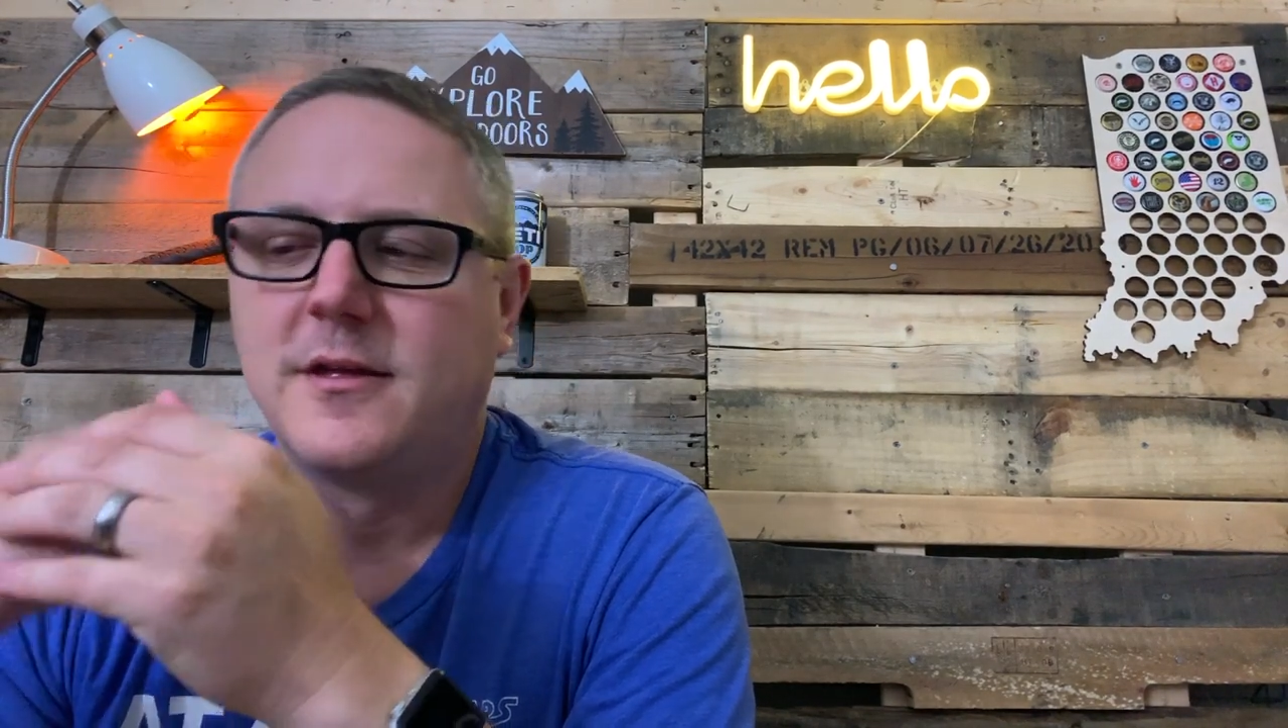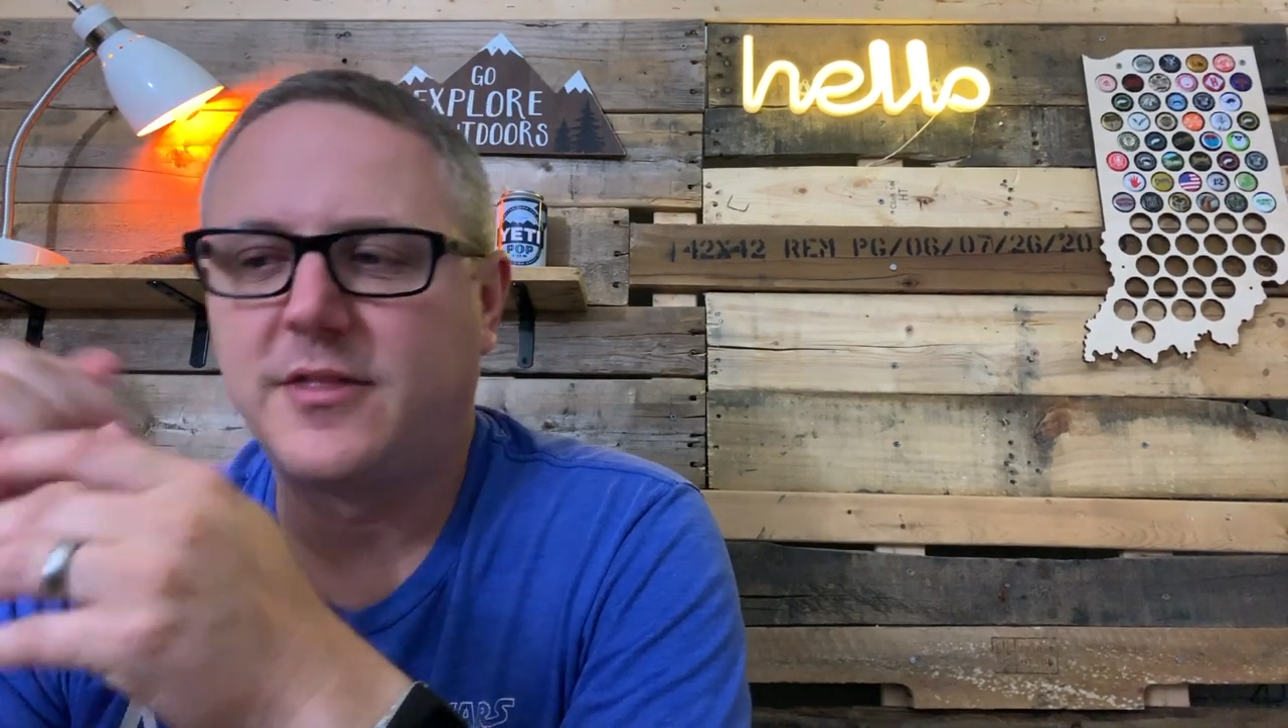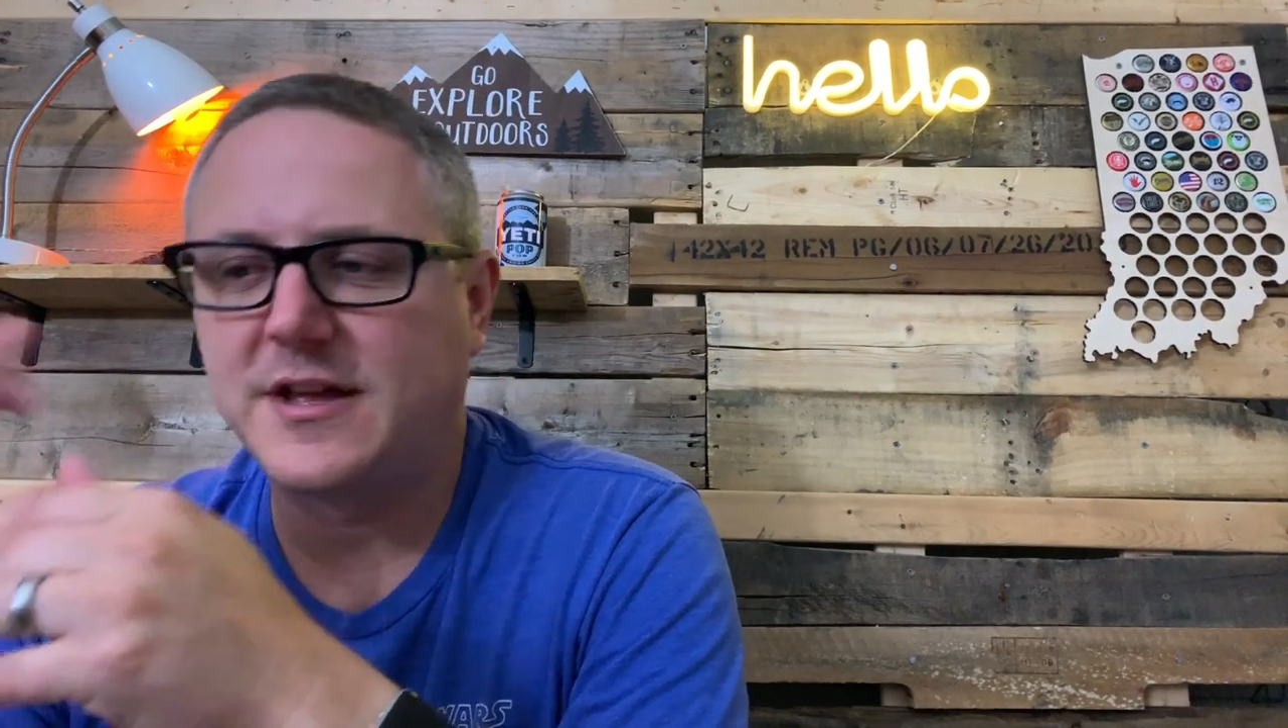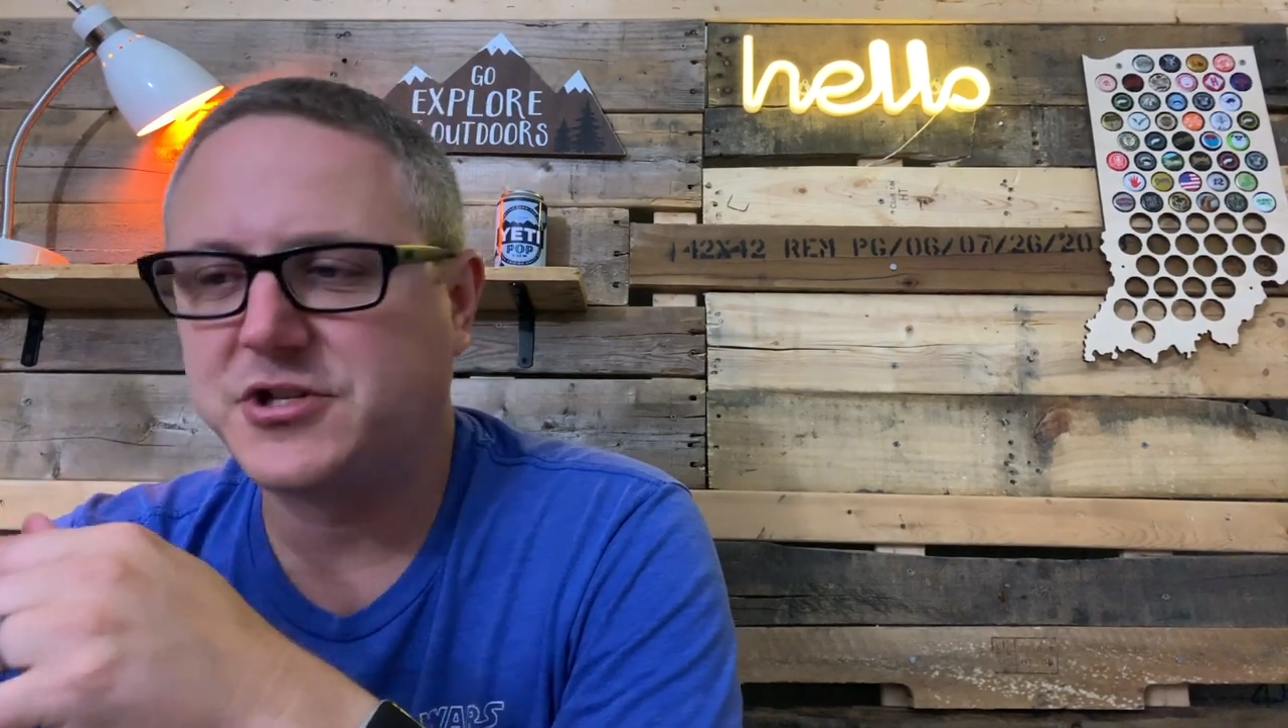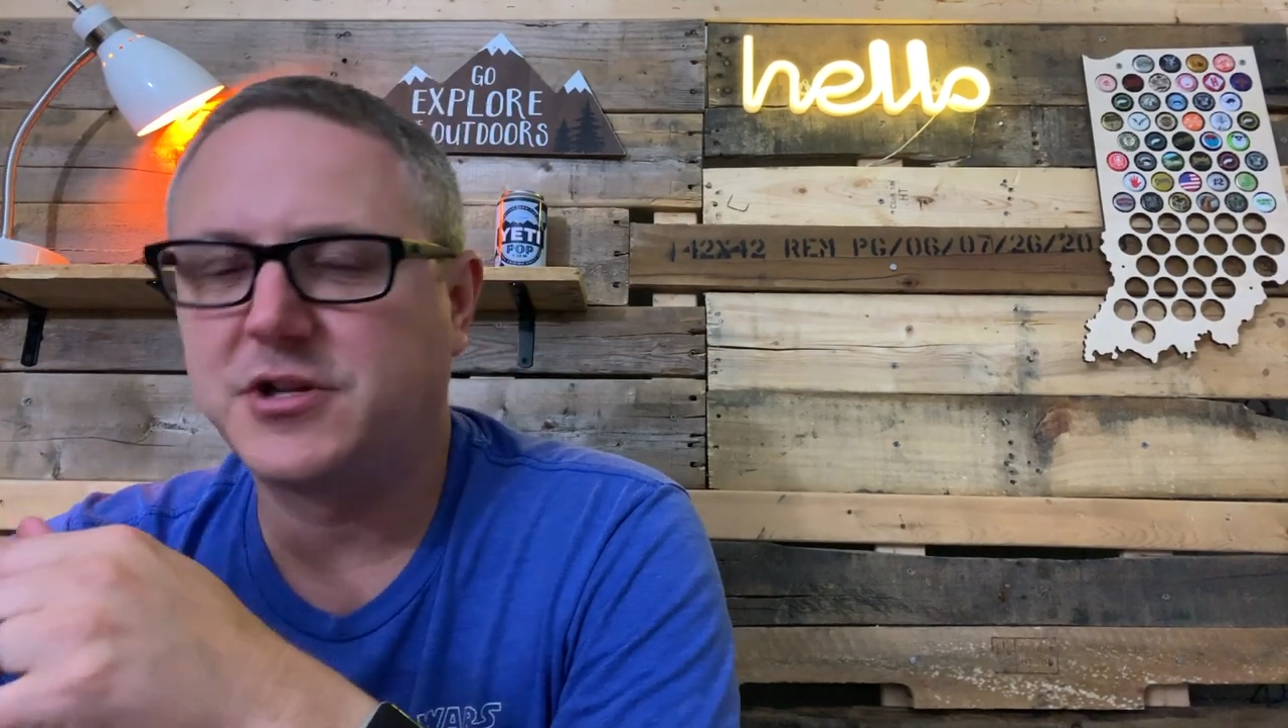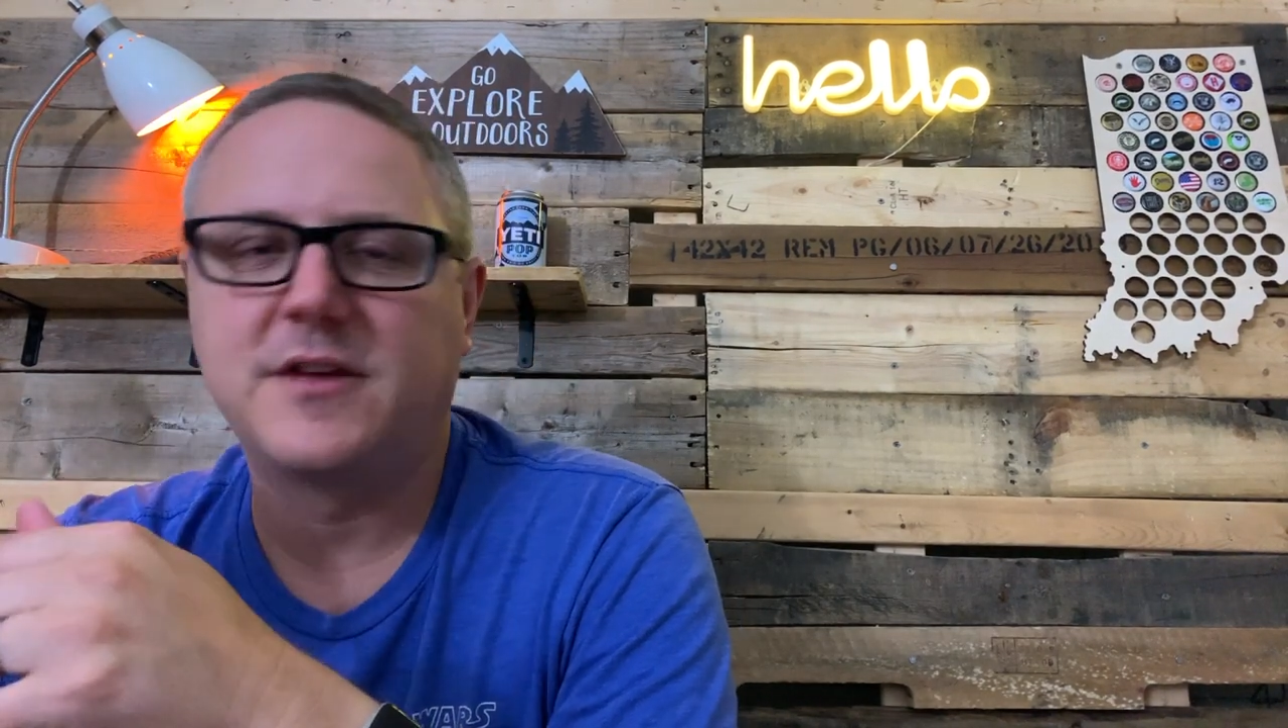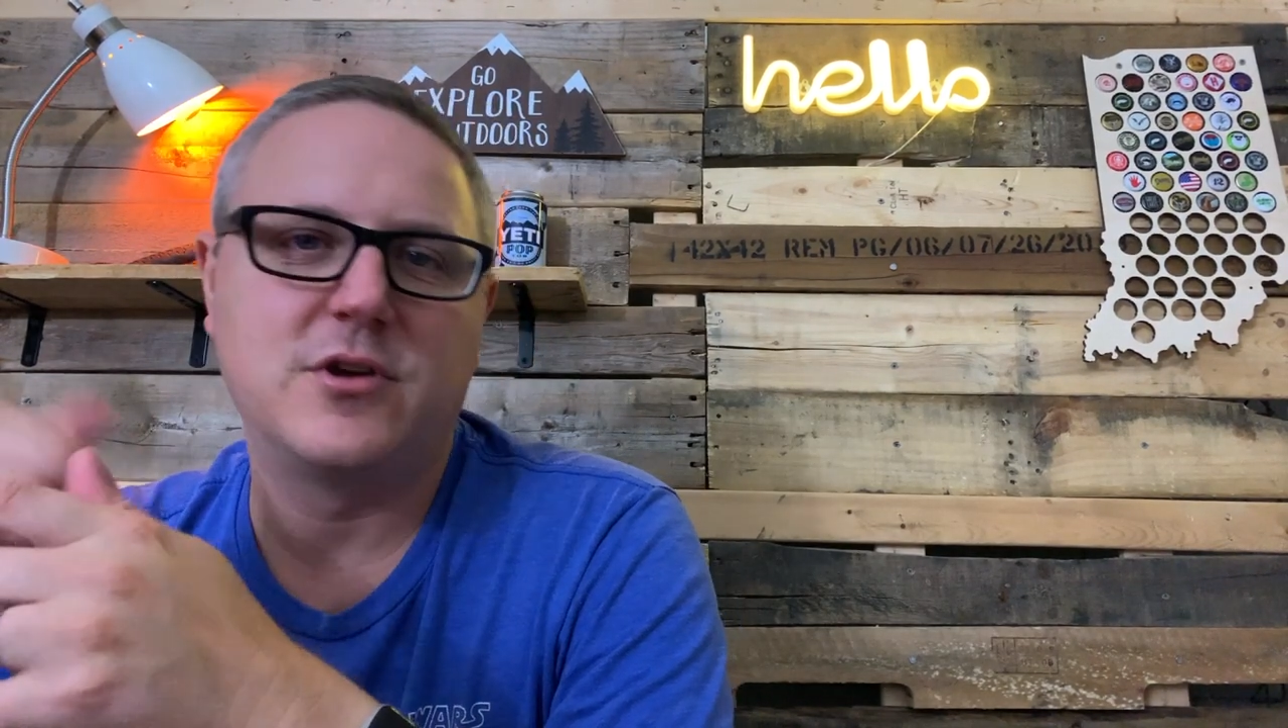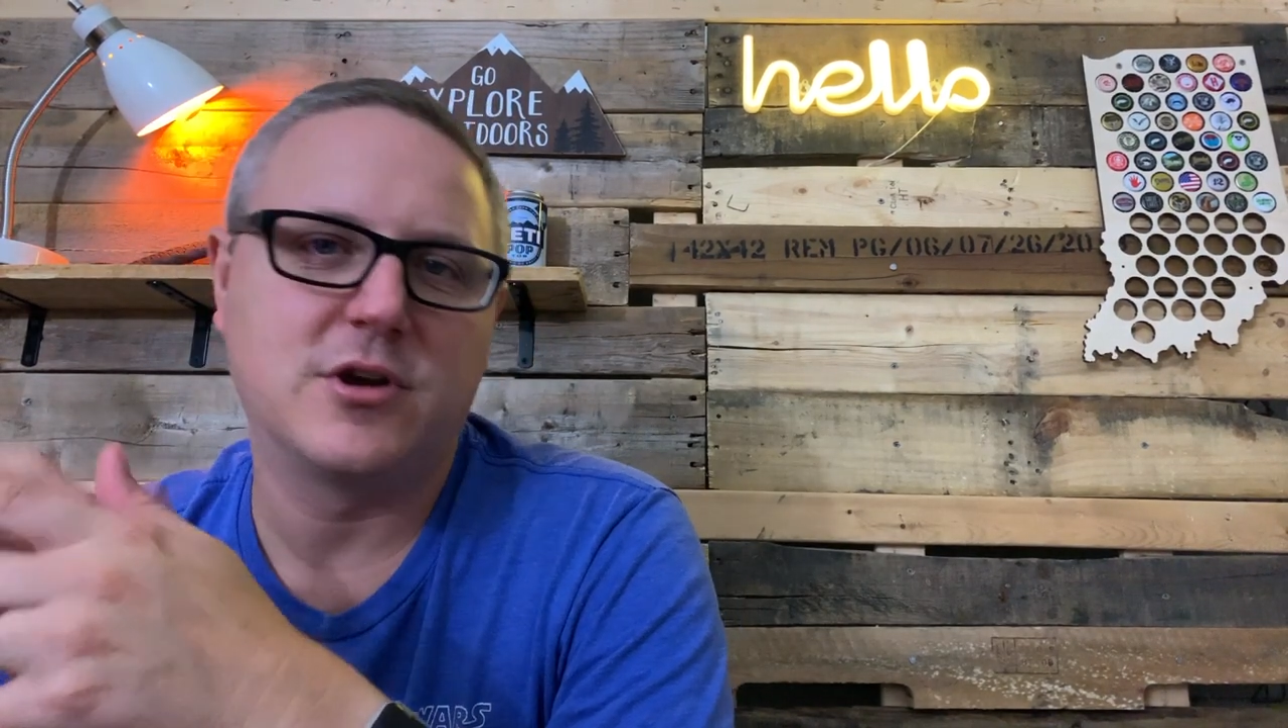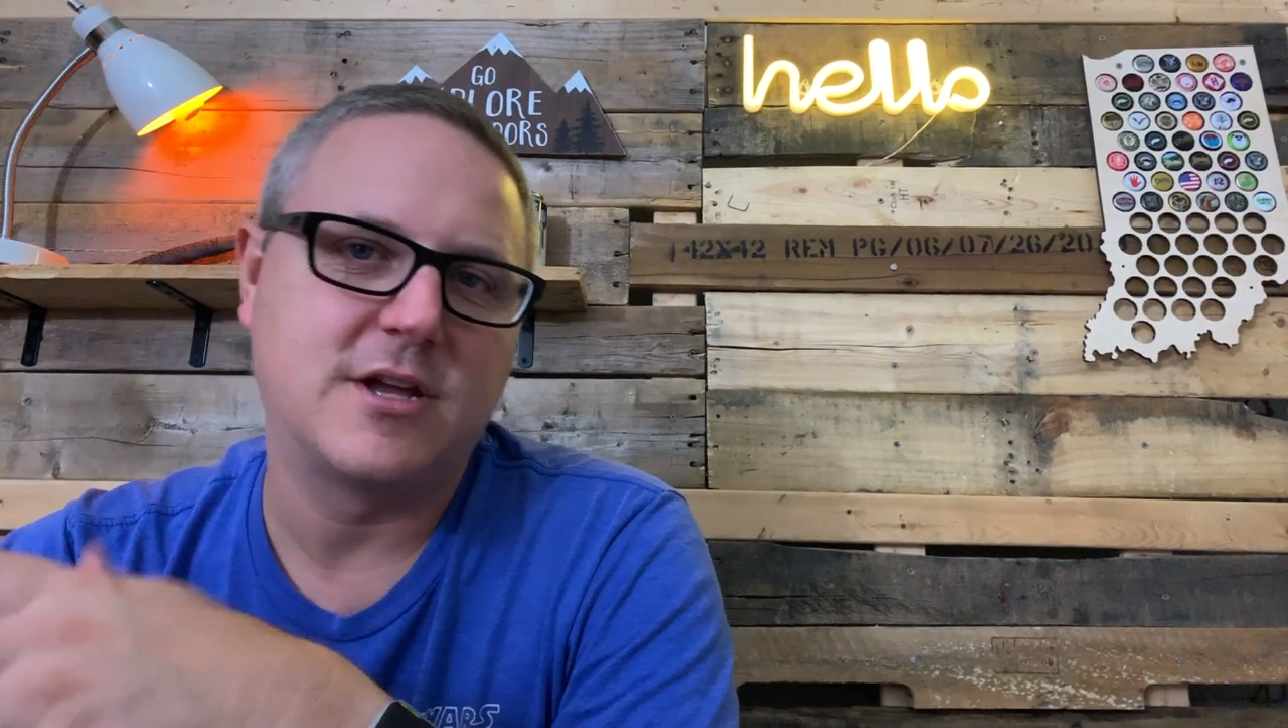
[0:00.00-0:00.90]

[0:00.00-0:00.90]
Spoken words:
that should give you a